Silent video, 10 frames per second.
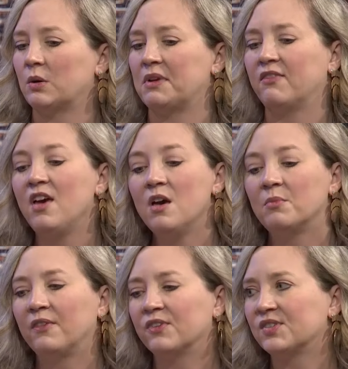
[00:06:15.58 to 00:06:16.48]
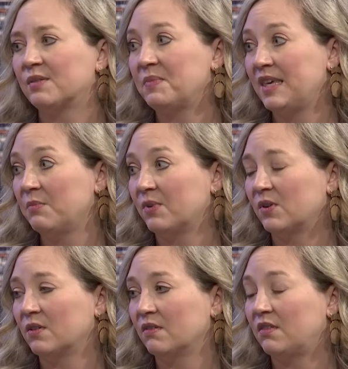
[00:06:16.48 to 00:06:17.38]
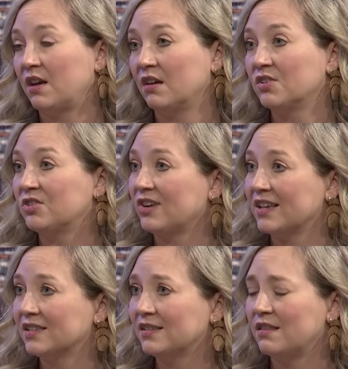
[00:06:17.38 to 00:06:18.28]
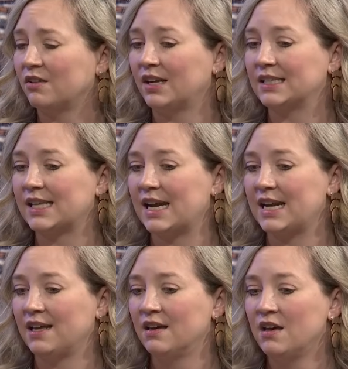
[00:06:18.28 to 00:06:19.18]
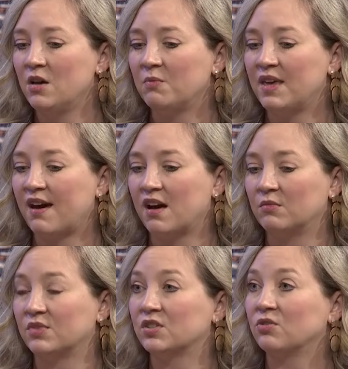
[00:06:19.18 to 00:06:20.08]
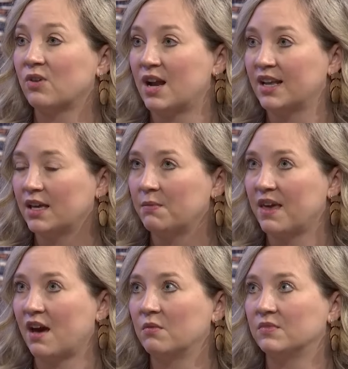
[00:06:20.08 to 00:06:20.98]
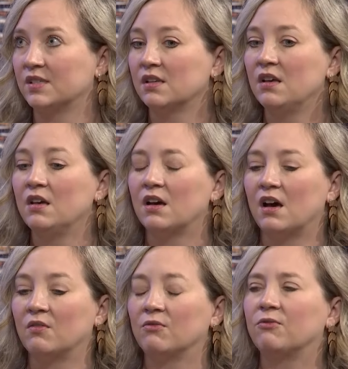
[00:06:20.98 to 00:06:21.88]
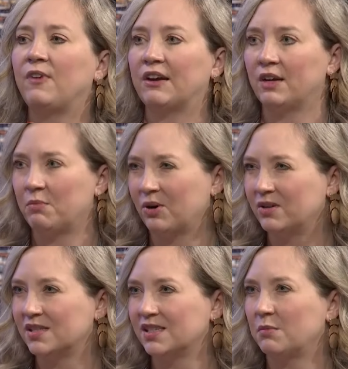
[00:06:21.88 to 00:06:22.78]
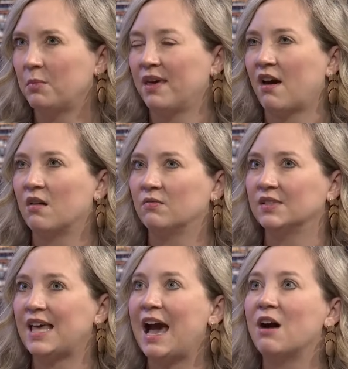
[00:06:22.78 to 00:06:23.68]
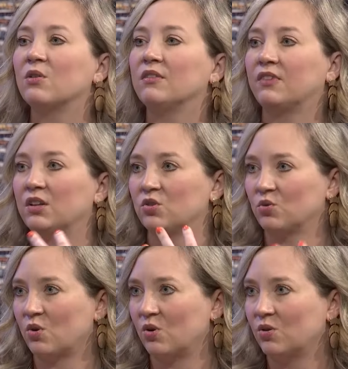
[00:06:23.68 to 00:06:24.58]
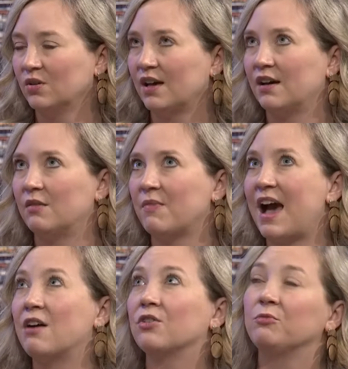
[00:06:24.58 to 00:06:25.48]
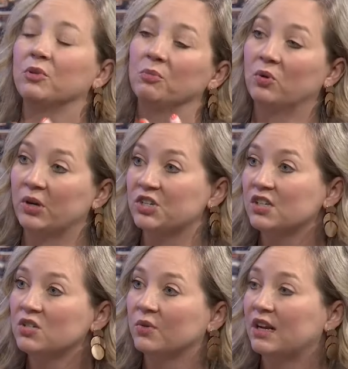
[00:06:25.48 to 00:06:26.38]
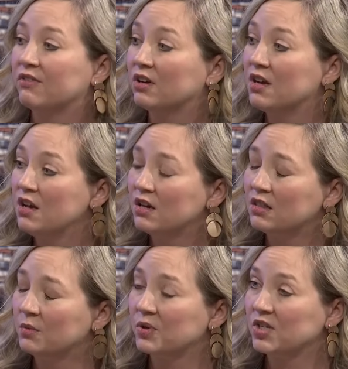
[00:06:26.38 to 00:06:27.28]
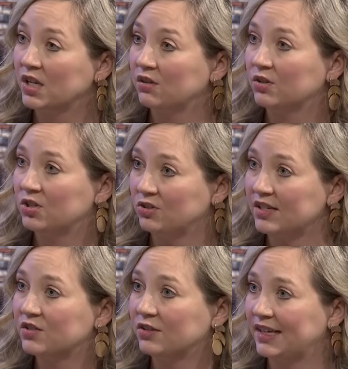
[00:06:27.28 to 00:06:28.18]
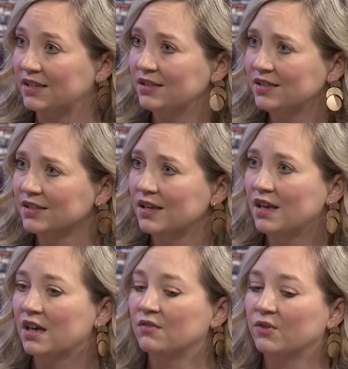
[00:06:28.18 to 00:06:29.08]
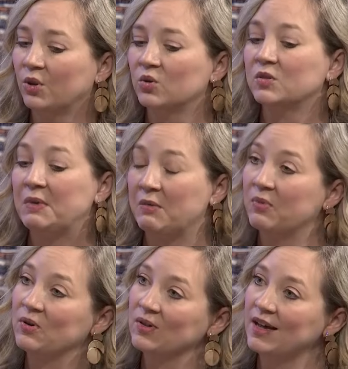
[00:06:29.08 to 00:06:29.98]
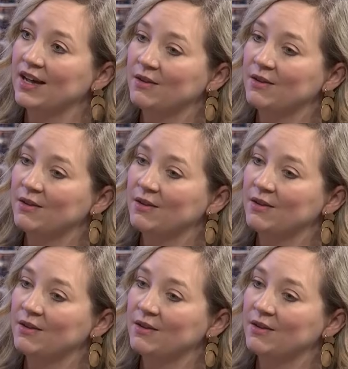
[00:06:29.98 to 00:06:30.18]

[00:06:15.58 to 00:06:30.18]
normative, but for some people, their stress and their anxiety becomes chronic. It becomes very burdensome. It becomes out of control, out of proportion to whatever the particular stressor is. And for those people,